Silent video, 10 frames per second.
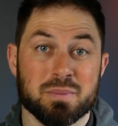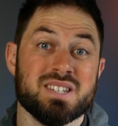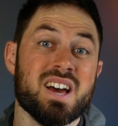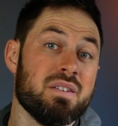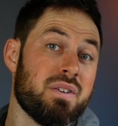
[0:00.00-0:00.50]
I
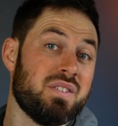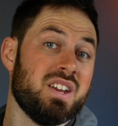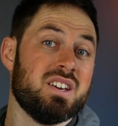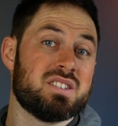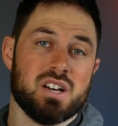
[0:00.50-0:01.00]
mean, 10 and
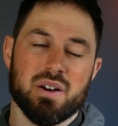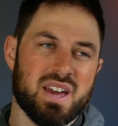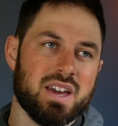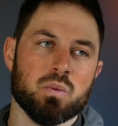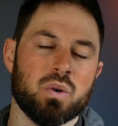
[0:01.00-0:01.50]
15 years ago,
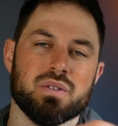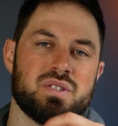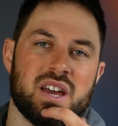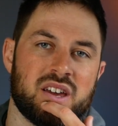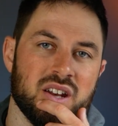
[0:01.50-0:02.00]
yeah, you wouldn't
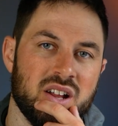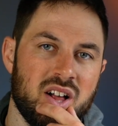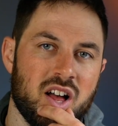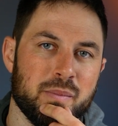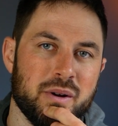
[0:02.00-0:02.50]
have taken
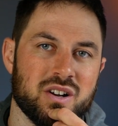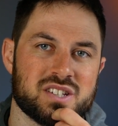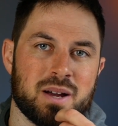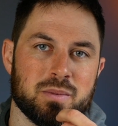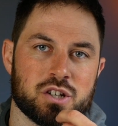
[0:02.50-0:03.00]
a
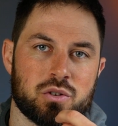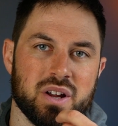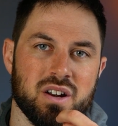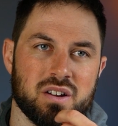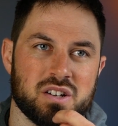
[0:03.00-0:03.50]
mirrorless camera to
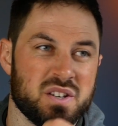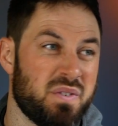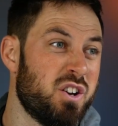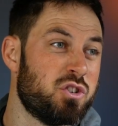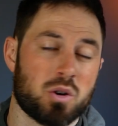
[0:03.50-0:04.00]
Greenland, because
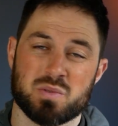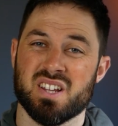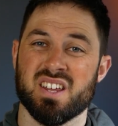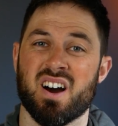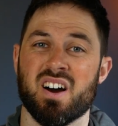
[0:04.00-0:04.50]
if you'd have dropped
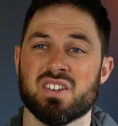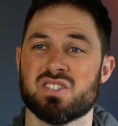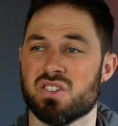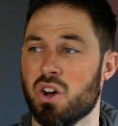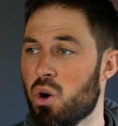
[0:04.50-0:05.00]
it in the
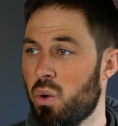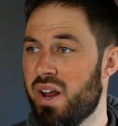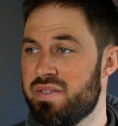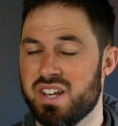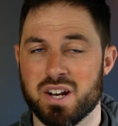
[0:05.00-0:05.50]
ice or
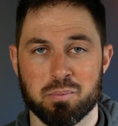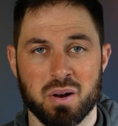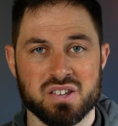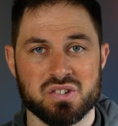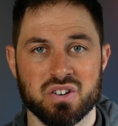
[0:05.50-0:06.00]
left it in a
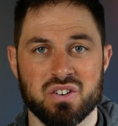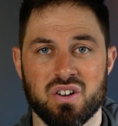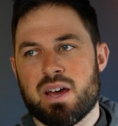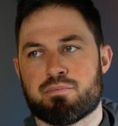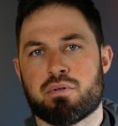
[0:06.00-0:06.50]

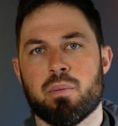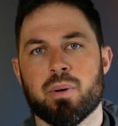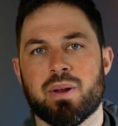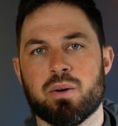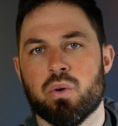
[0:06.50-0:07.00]
blizzard, it
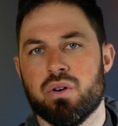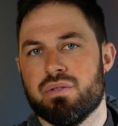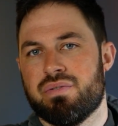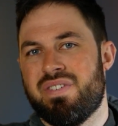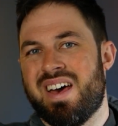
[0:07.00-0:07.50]
probably wouldn't
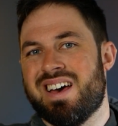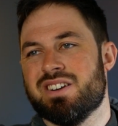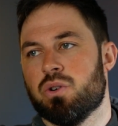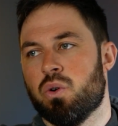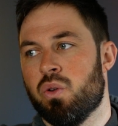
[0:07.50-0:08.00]
have
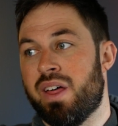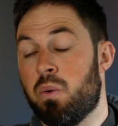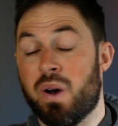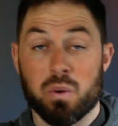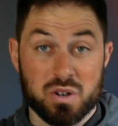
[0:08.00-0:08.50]
fared all
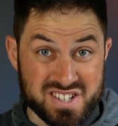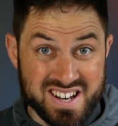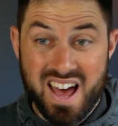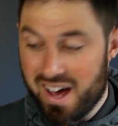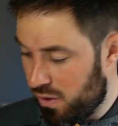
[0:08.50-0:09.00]
that well. Whereas
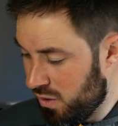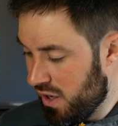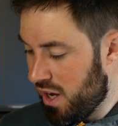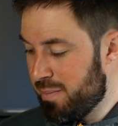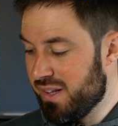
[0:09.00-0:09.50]
now,
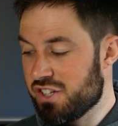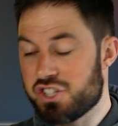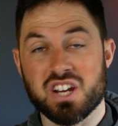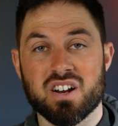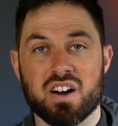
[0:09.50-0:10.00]
I mean, this
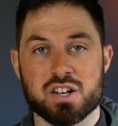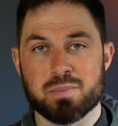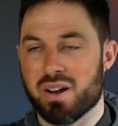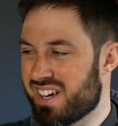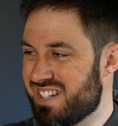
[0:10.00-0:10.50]
G9 is
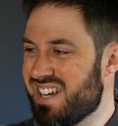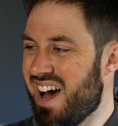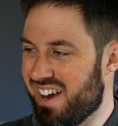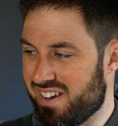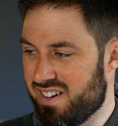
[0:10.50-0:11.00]
built like a
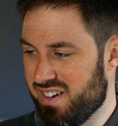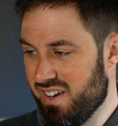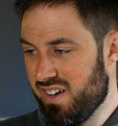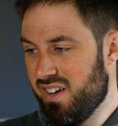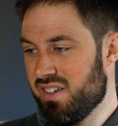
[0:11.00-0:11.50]
tank.
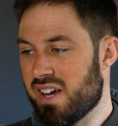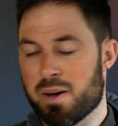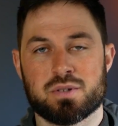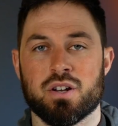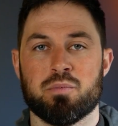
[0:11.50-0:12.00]
It's
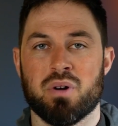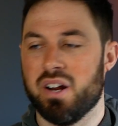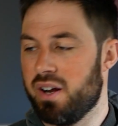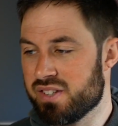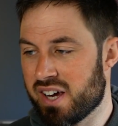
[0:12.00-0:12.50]
absolutely
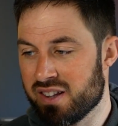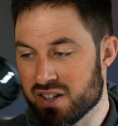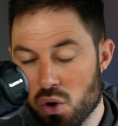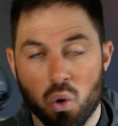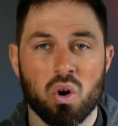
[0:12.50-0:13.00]
brilliant. I've taken
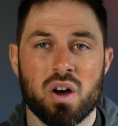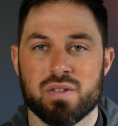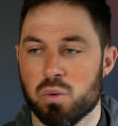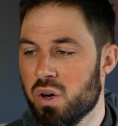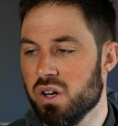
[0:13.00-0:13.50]
this all
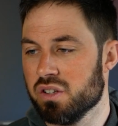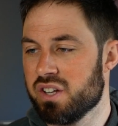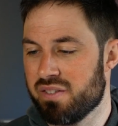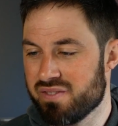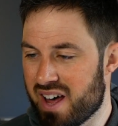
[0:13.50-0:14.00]
over the
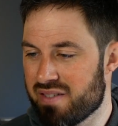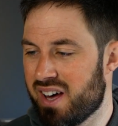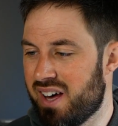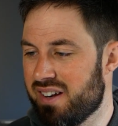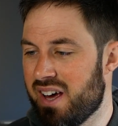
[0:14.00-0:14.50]
world and have never
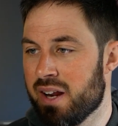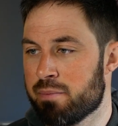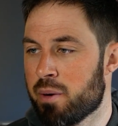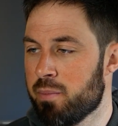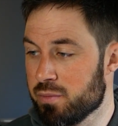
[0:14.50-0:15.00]
had any
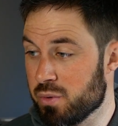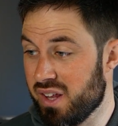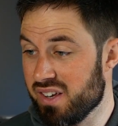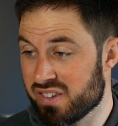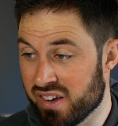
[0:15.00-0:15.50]
problems
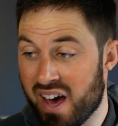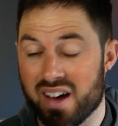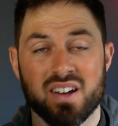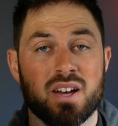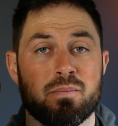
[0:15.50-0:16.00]
with it. So
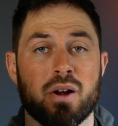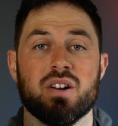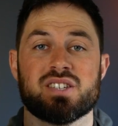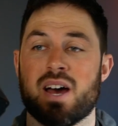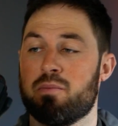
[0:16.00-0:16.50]
yeah,
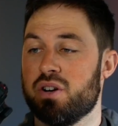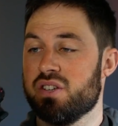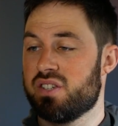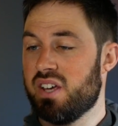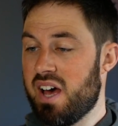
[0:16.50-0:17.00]
mirrorless
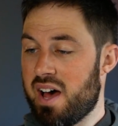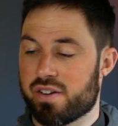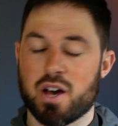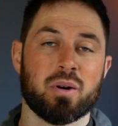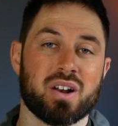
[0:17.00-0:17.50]
cameras
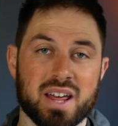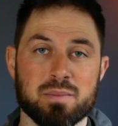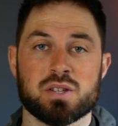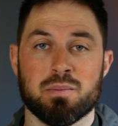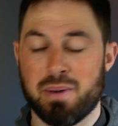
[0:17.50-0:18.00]
have come on
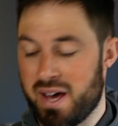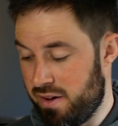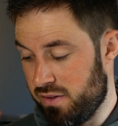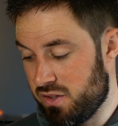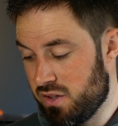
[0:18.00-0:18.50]
leaps and
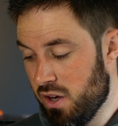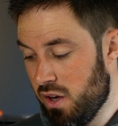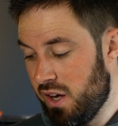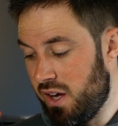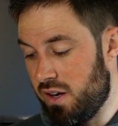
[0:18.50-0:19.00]
bounds
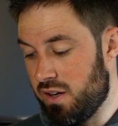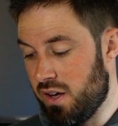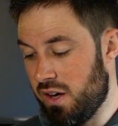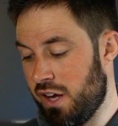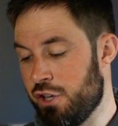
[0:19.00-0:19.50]
in
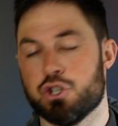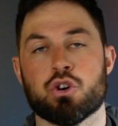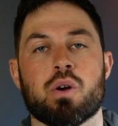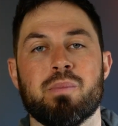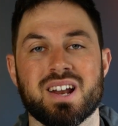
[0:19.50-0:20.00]

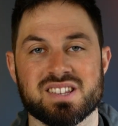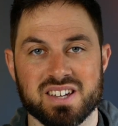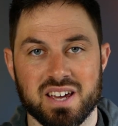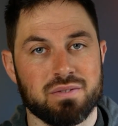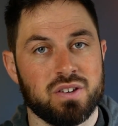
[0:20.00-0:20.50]

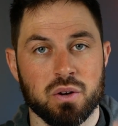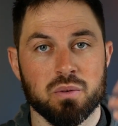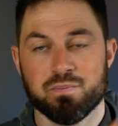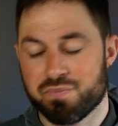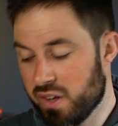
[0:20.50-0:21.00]
durability, if
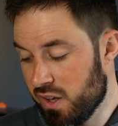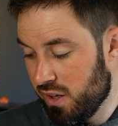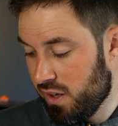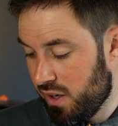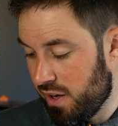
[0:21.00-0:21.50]
you
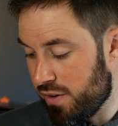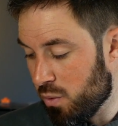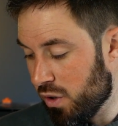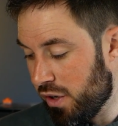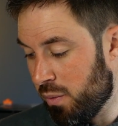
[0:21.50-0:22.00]

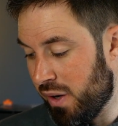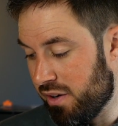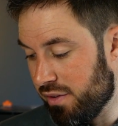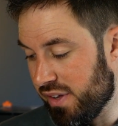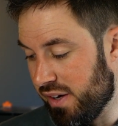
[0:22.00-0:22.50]
weren't
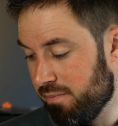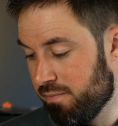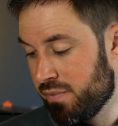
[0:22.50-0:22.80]
aware of that.